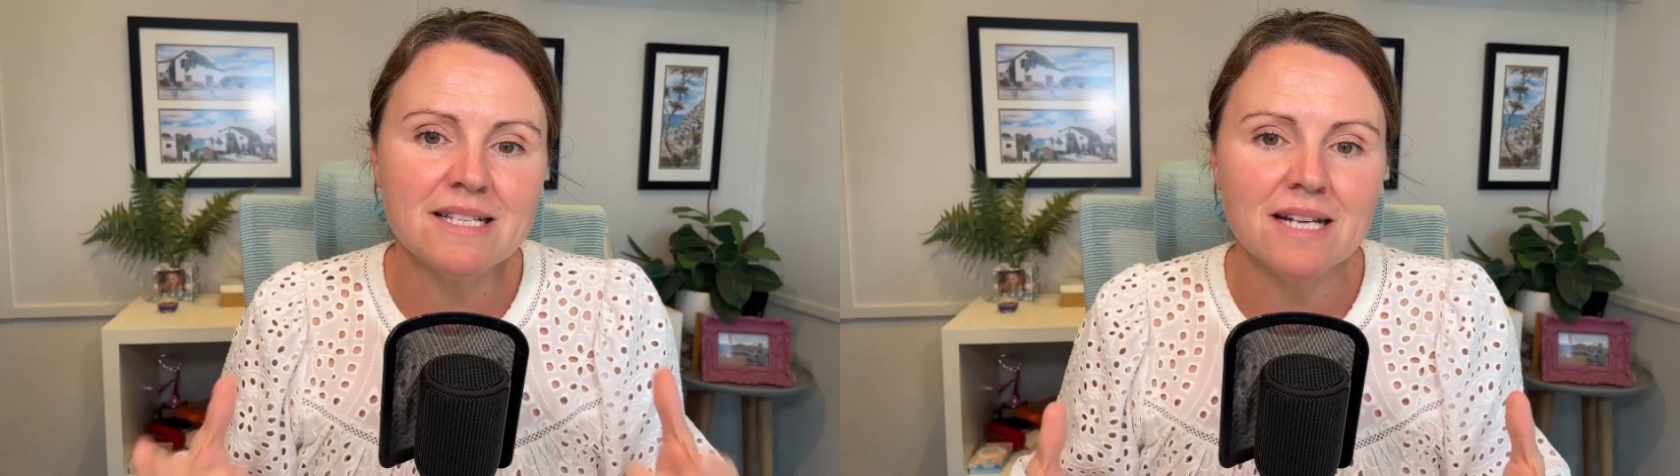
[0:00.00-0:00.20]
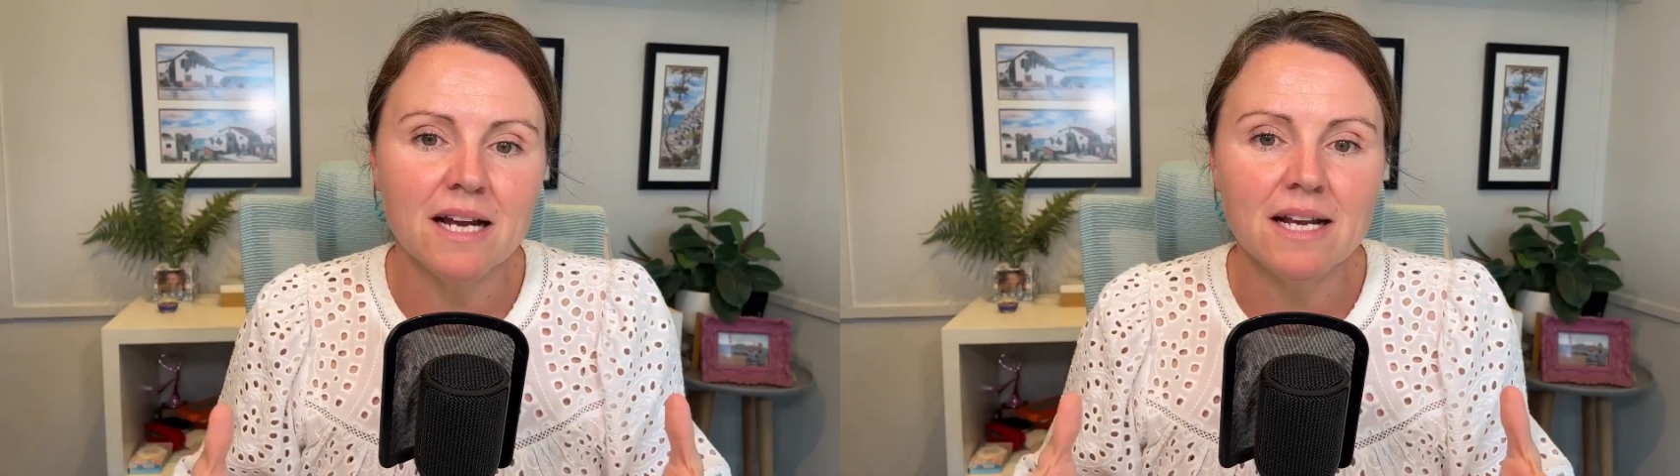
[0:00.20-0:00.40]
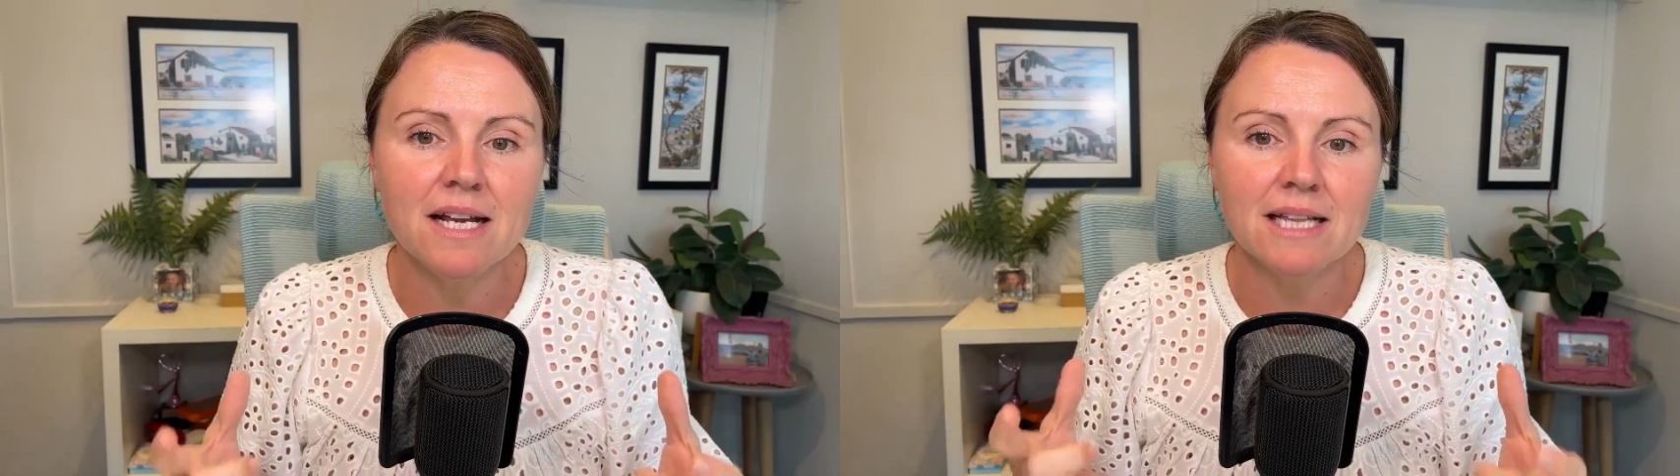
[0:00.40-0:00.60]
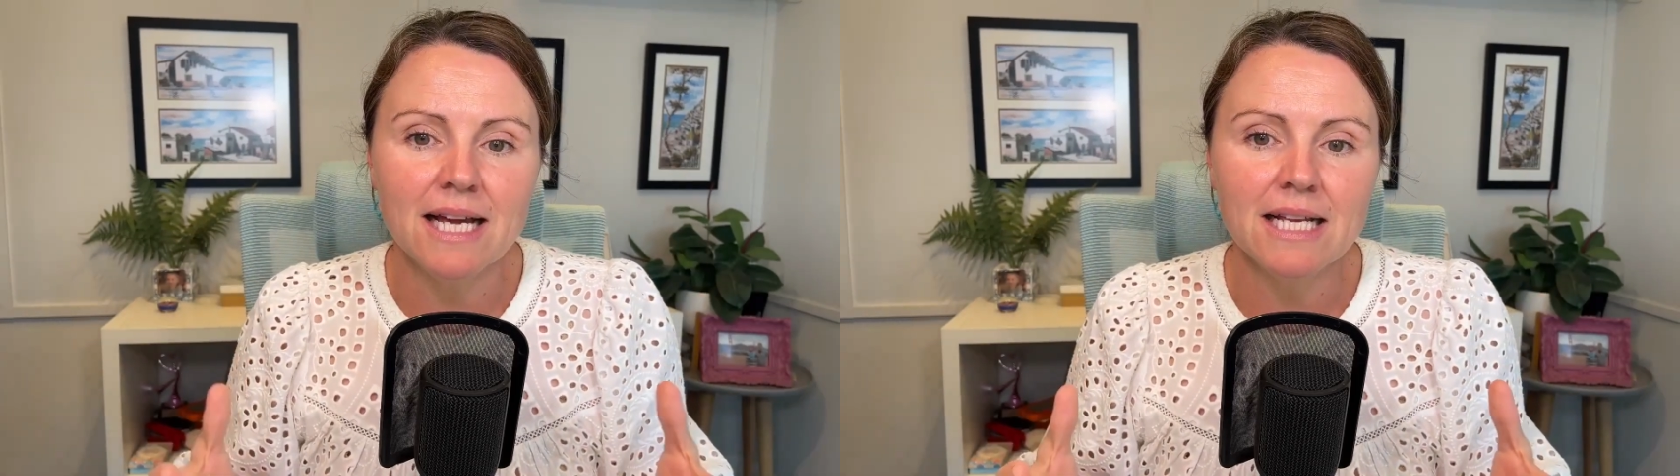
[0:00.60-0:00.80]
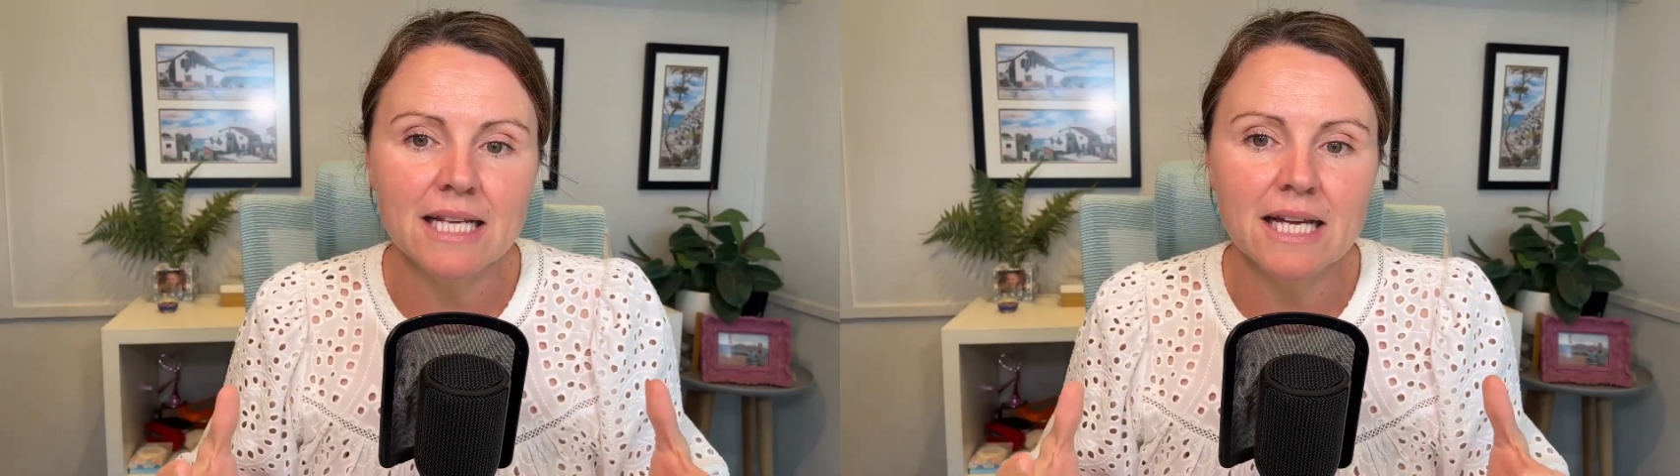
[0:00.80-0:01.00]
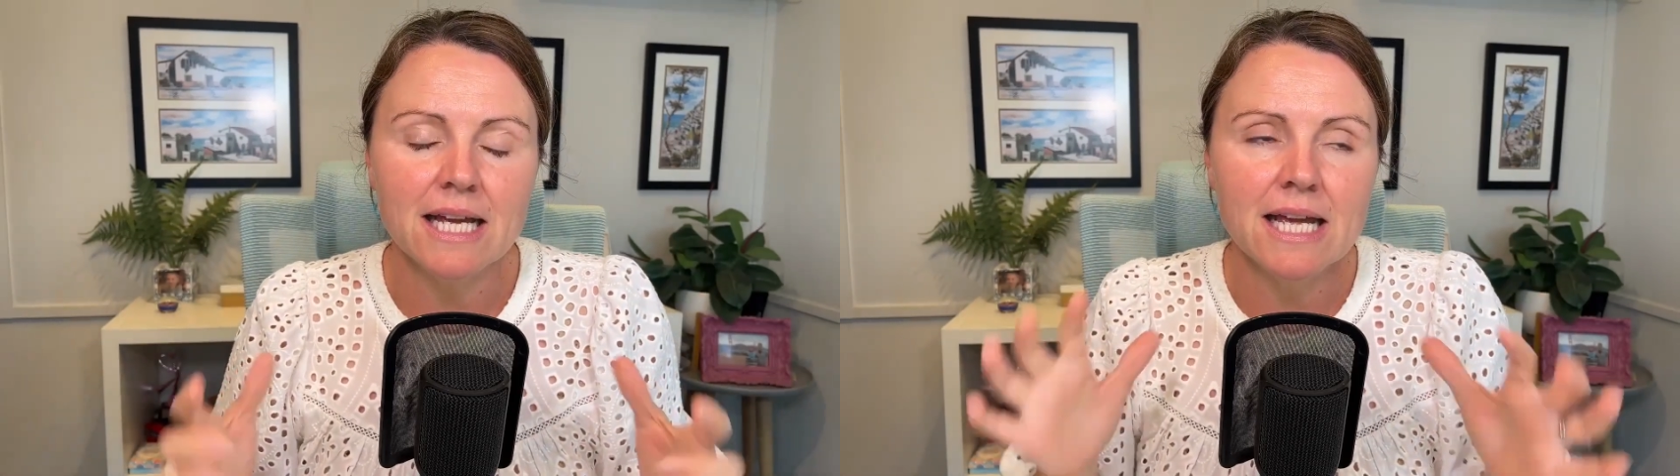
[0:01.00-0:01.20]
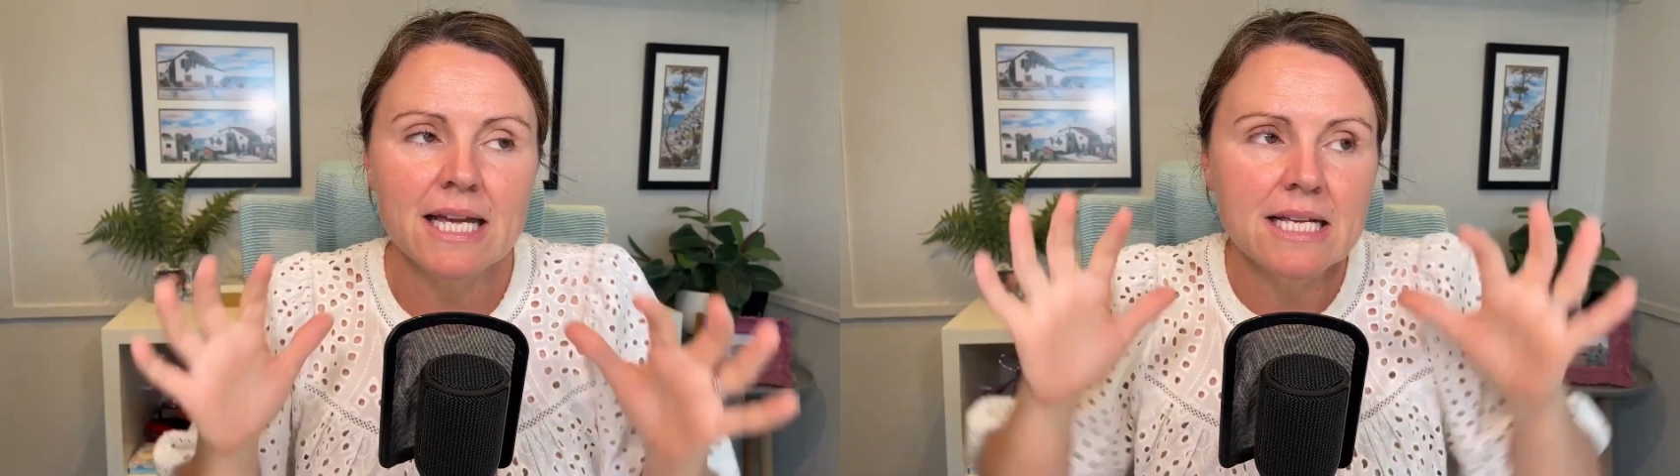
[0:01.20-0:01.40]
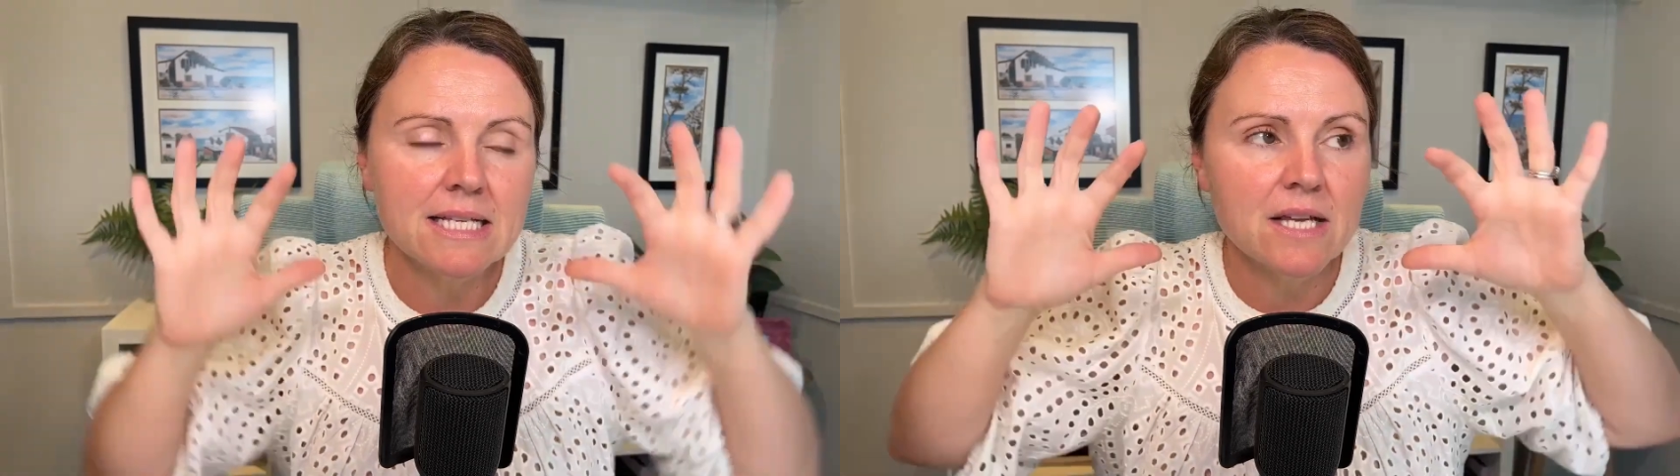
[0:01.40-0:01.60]
studying lately
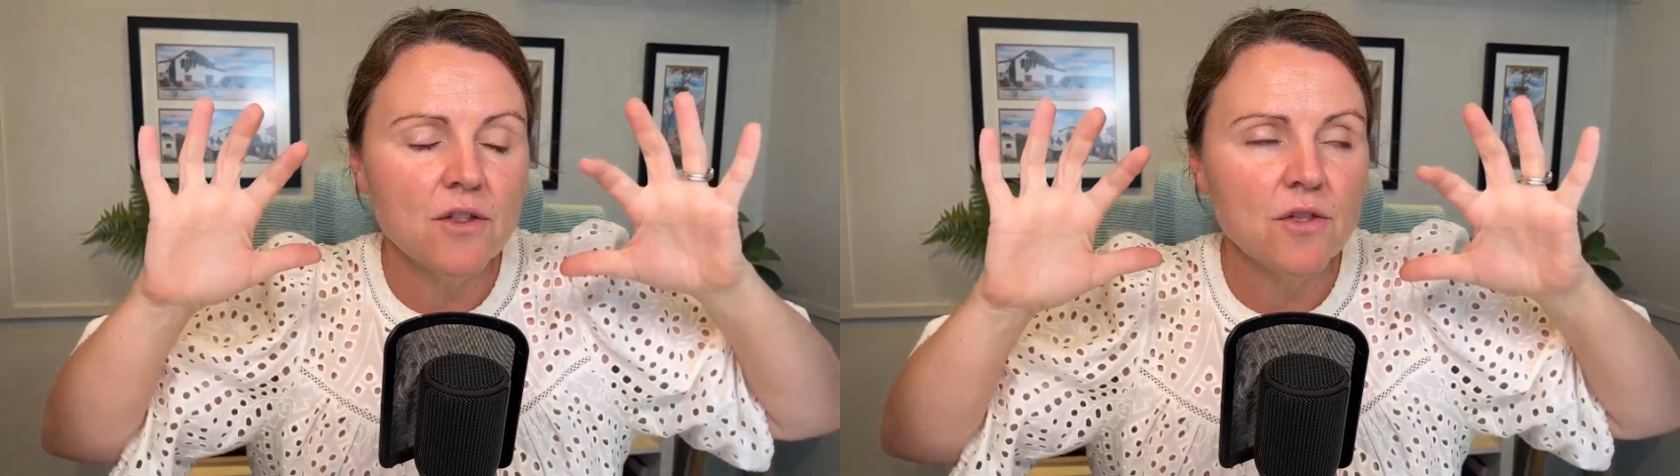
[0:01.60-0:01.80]
is